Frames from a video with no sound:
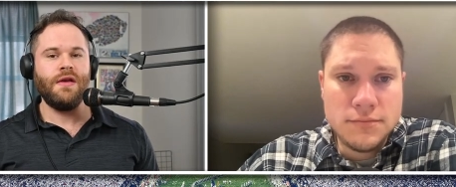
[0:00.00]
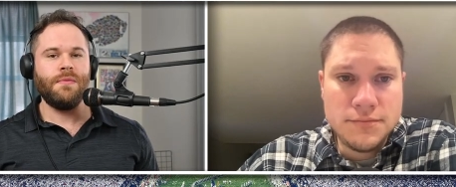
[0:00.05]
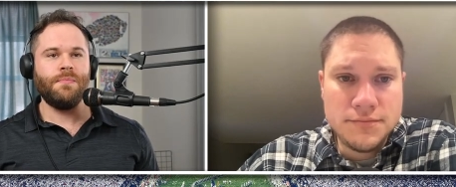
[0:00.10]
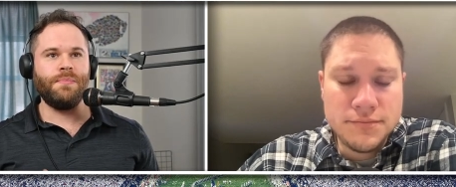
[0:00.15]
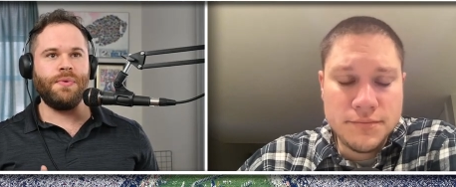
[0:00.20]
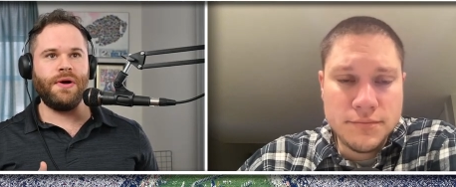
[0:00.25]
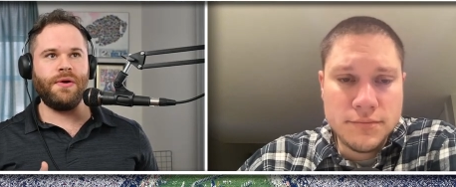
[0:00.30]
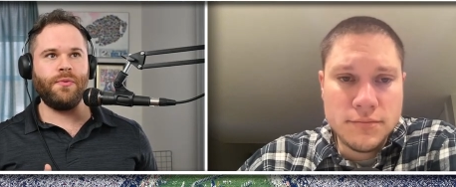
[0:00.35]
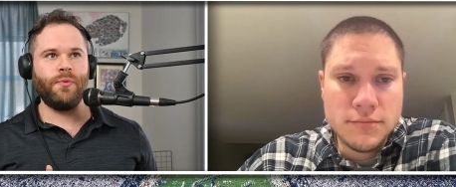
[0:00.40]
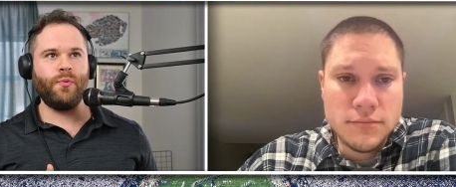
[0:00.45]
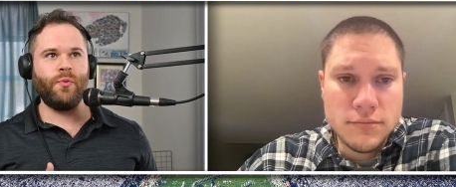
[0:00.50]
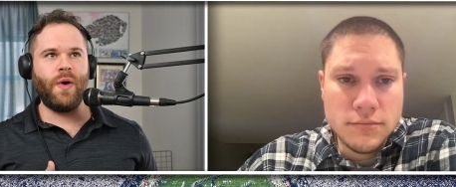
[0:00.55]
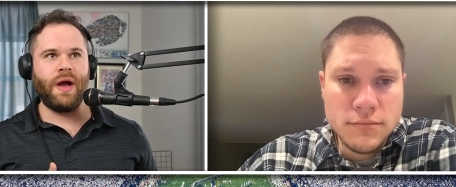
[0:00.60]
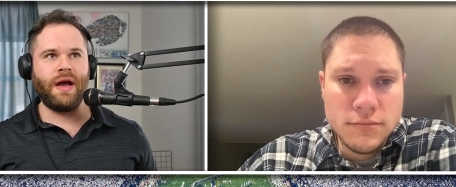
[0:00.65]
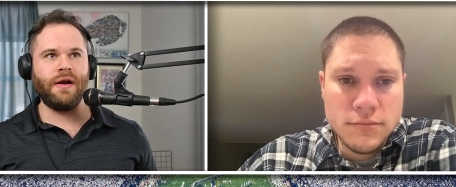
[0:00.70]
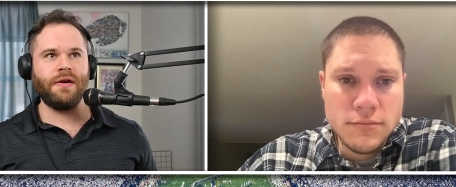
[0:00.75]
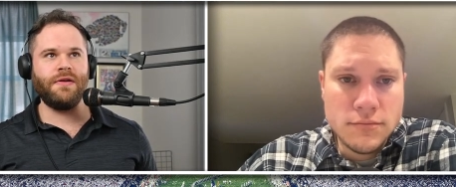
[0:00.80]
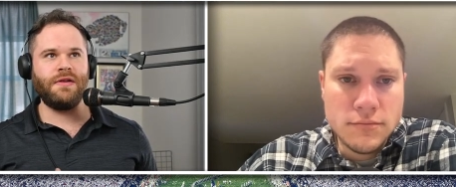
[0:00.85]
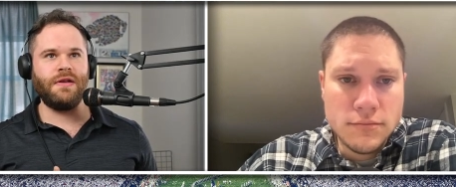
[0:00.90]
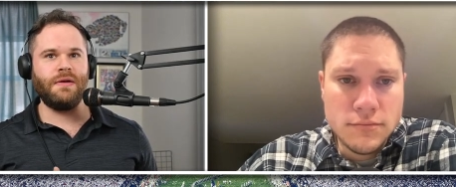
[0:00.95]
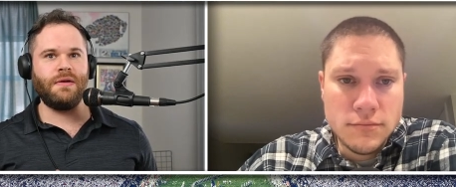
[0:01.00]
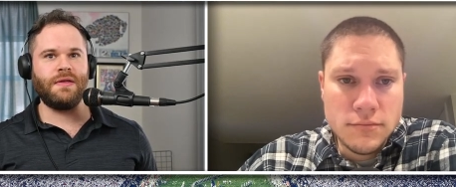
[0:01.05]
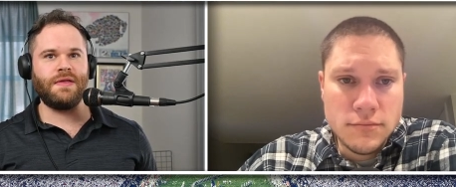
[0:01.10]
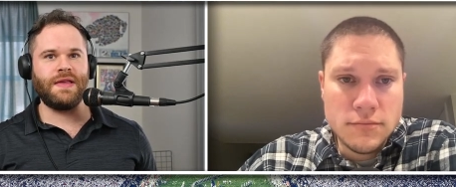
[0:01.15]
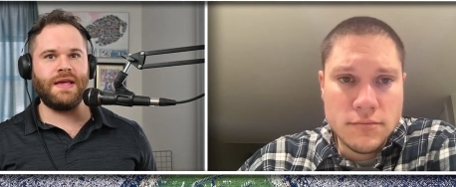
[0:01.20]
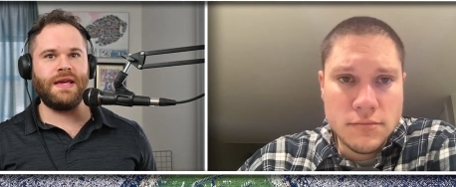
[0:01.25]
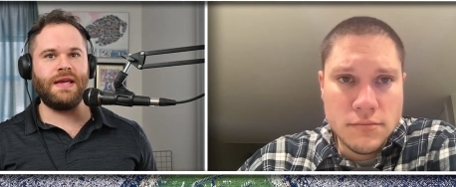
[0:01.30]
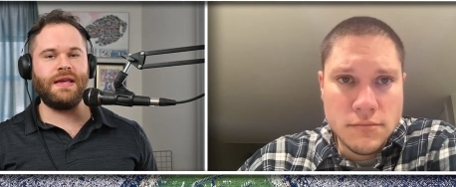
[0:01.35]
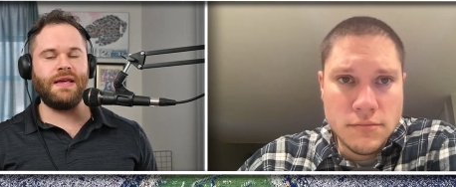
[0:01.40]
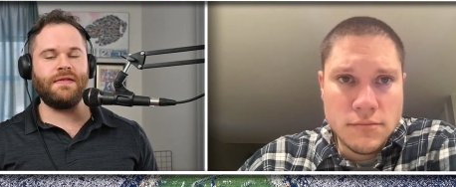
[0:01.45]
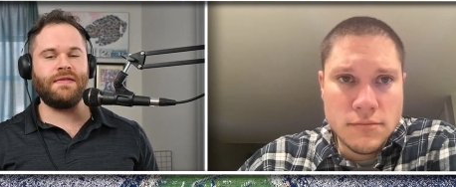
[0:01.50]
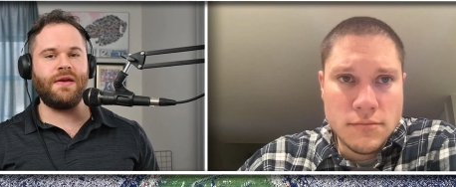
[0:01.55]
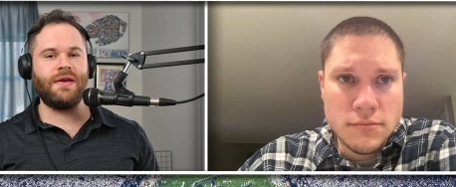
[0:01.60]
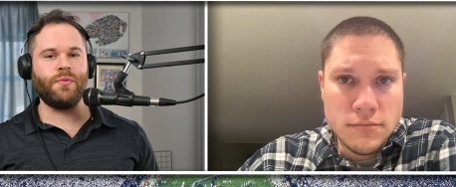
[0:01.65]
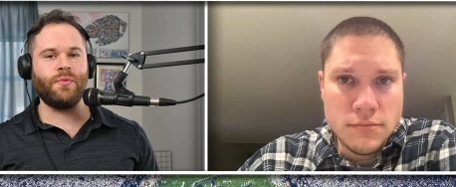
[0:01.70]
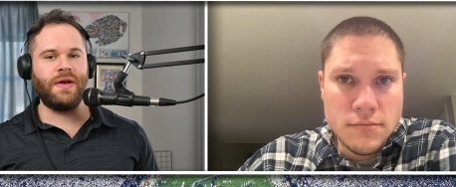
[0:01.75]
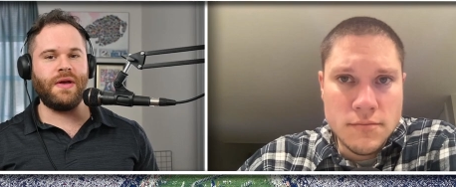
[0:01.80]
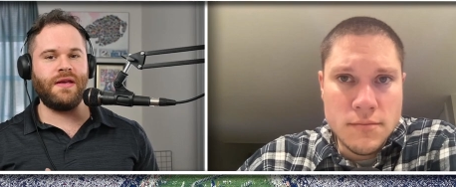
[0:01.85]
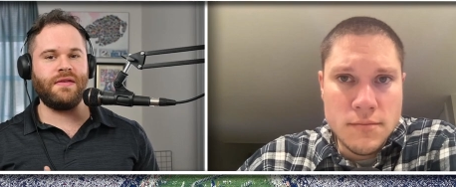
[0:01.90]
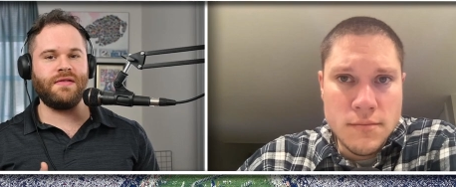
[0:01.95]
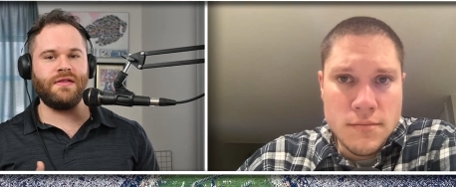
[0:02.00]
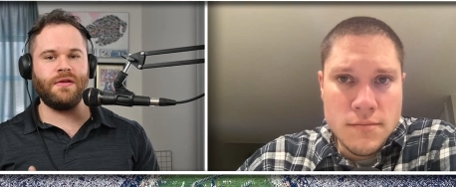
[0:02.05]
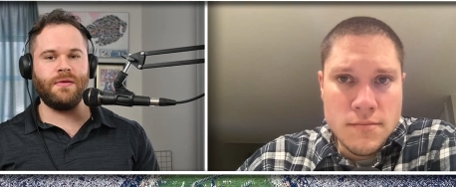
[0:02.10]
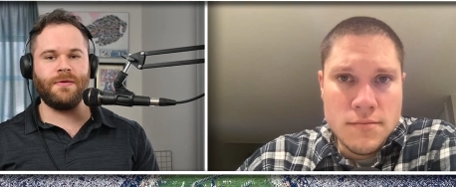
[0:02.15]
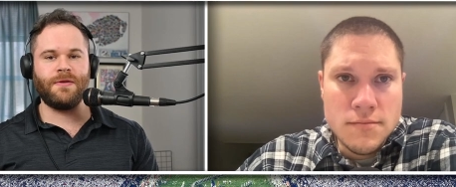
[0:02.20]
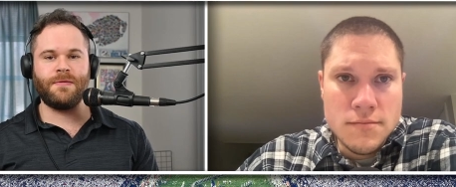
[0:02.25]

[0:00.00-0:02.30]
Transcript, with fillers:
Speaker 1: But where do you think is a reasonable